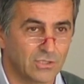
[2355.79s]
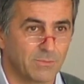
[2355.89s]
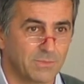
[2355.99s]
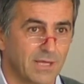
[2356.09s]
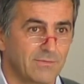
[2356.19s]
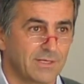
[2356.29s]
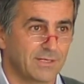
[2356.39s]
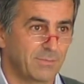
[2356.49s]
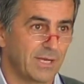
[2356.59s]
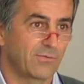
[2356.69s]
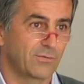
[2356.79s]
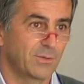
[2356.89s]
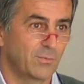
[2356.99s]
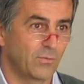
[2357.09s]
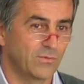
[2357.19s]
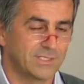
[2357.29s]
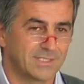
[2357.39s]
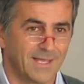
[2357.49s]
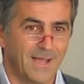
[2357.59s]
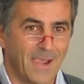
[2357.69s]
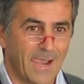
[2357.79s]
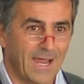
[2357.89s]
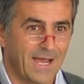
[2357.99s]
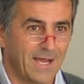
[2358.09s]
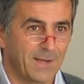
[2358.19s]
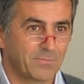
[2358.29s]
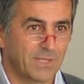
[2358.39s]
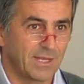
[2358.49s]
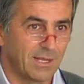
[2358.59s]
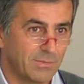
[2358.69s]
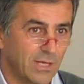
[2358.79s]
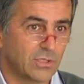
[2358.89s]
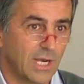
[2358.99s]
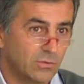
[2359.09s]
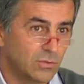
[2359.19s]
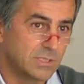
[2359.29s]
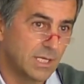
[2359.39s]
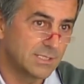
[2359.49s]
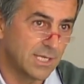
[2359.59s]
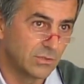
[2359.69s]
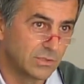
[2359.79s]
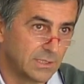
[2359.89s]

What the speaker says: So I'm driving her back from the movies, and I'm trying to suss out